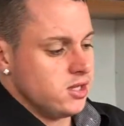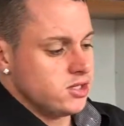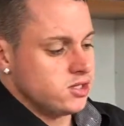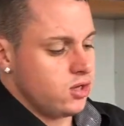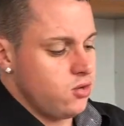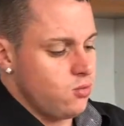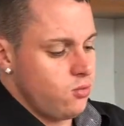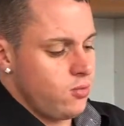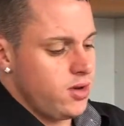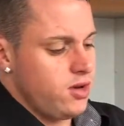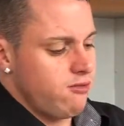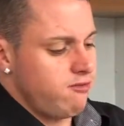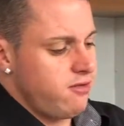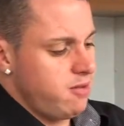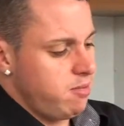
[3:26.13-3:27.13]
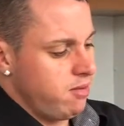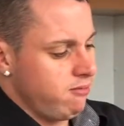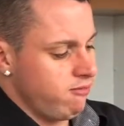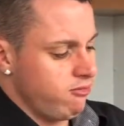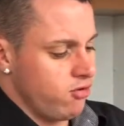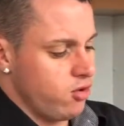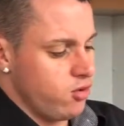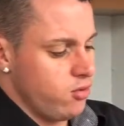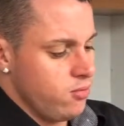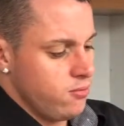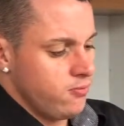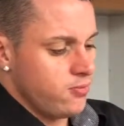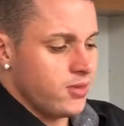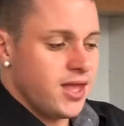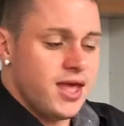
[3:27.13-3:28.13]
So when you're flipping through,
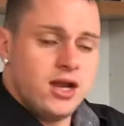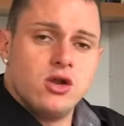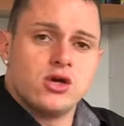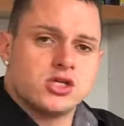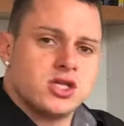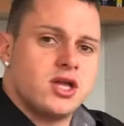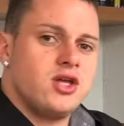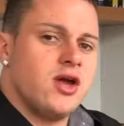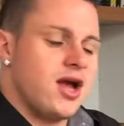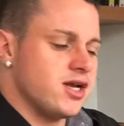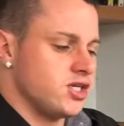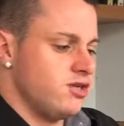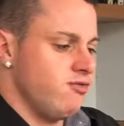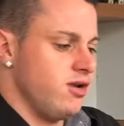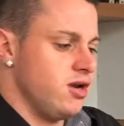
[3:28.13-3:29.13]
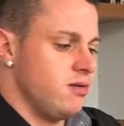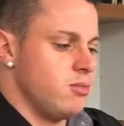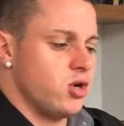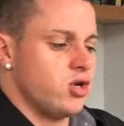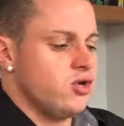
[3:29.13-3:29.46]
it looks like you're actually reading the book,